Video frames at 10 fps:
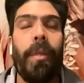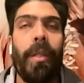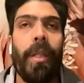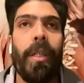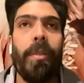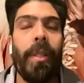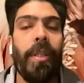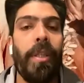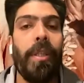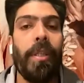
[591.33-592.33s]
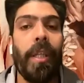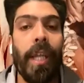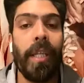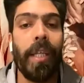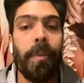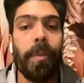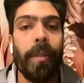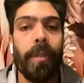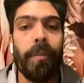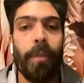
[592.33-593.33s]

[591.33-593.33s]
Maharaj because he's the gatekeeper.